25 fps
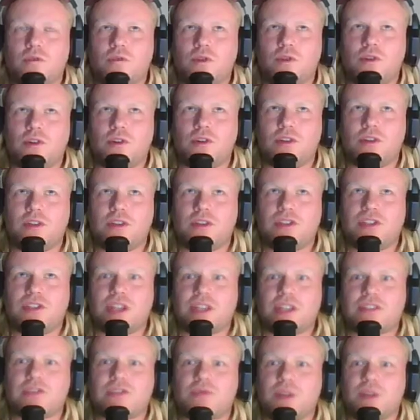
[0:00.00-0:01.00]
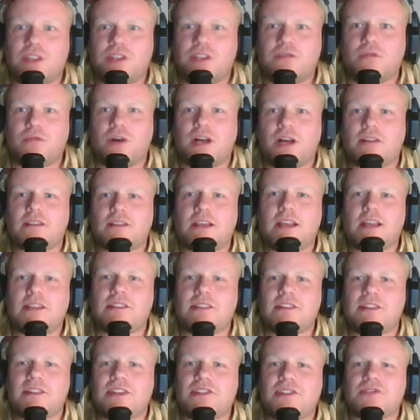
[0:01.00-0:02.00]
were just 21,
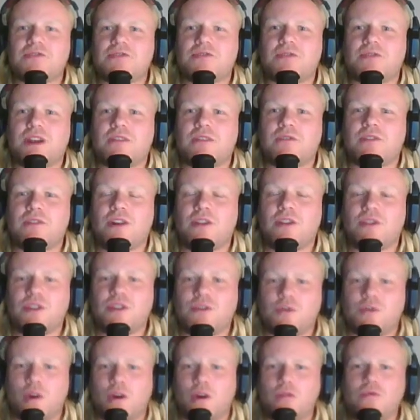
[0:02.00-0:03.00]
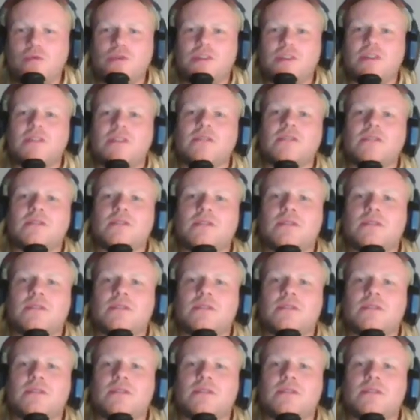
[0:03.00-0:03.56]
and did you travel on your own?